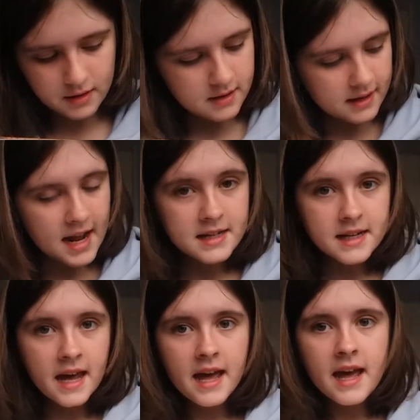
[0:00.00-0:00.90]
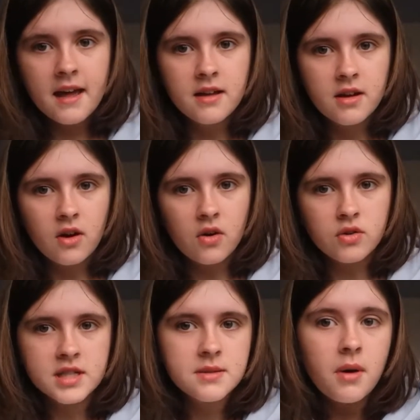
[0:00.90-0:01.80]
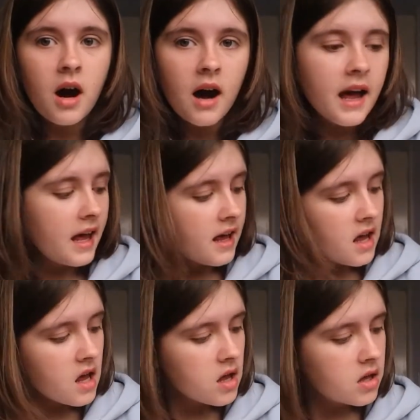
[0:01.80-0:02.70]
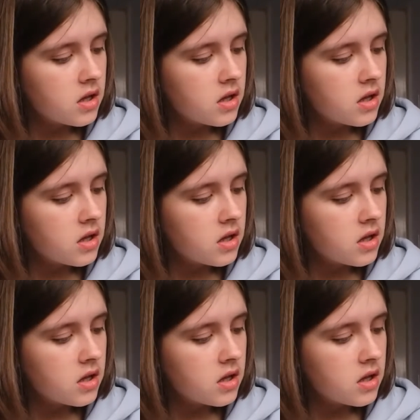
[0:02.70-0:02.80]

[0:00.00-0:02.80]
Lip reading: the letter here, awesome art here,